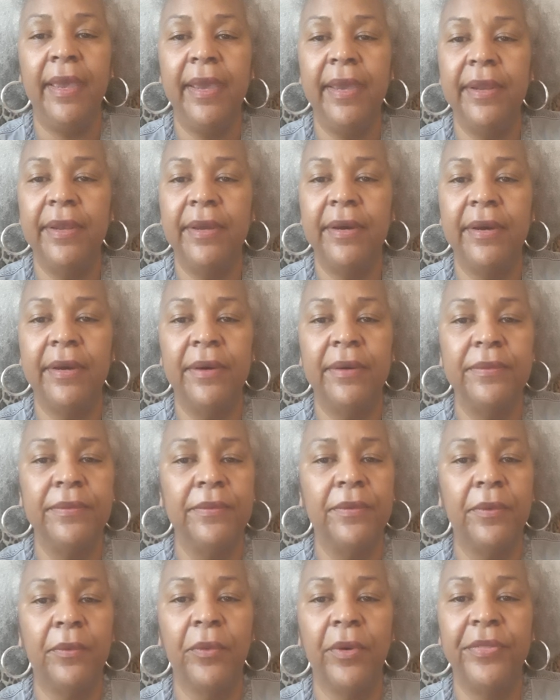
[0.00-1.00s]
And
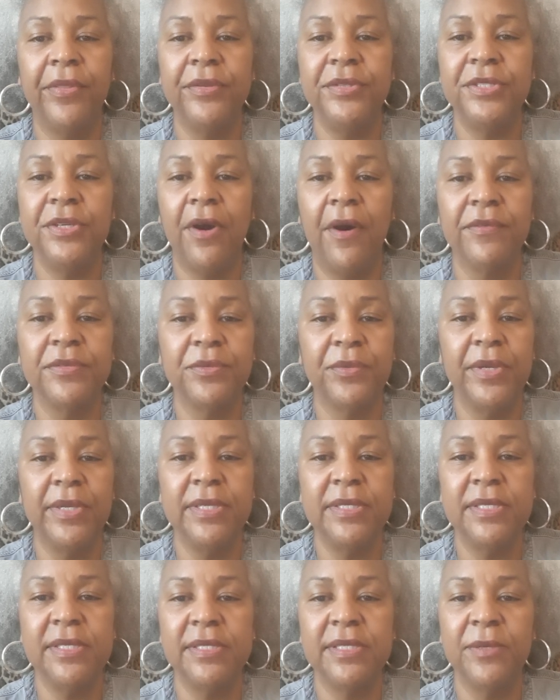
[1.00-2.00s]
with the Jehovah's
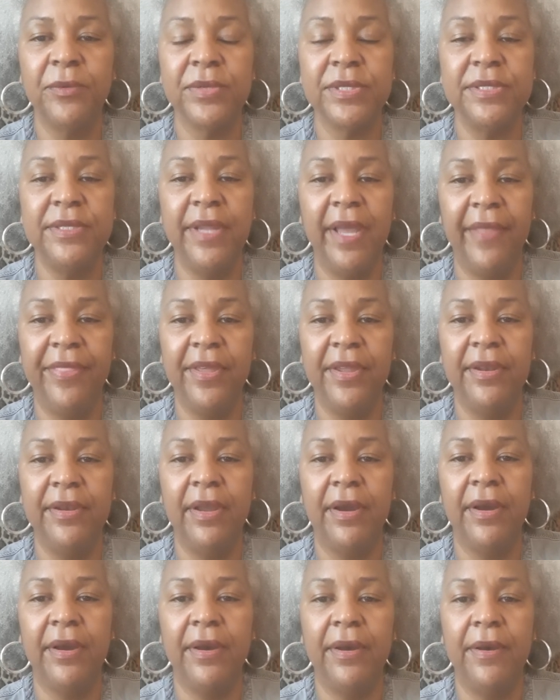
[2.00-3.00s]
Witnesses, it was nothing
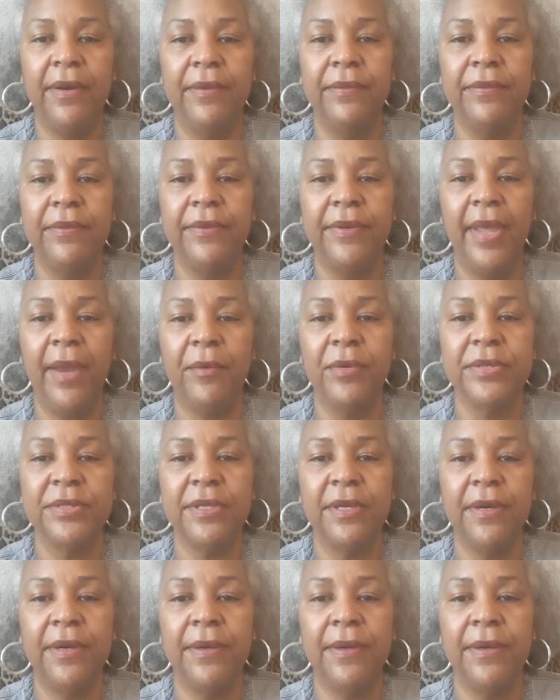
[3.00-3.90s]
that was